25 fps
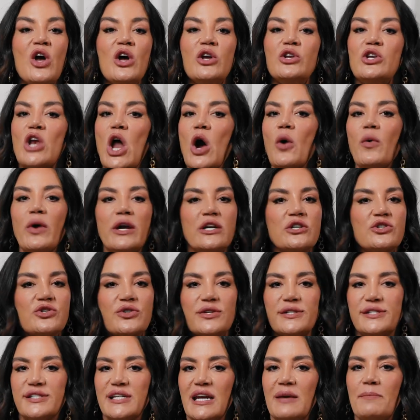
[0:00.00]
no
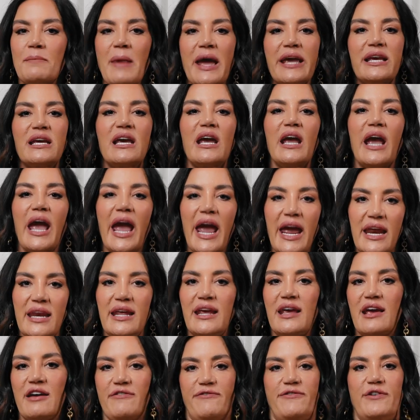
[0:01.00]
interest in making
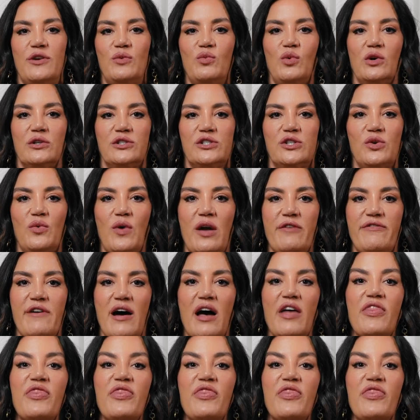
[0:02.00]
any effort whatsoever.